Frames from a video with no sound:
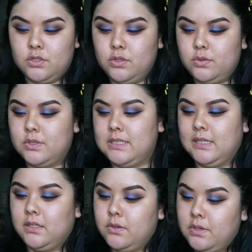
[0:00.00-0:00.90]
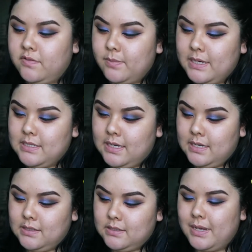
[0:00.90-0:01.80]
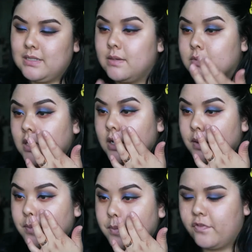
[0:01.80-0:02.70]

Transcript: too silicone-y for my taste. But at the same time,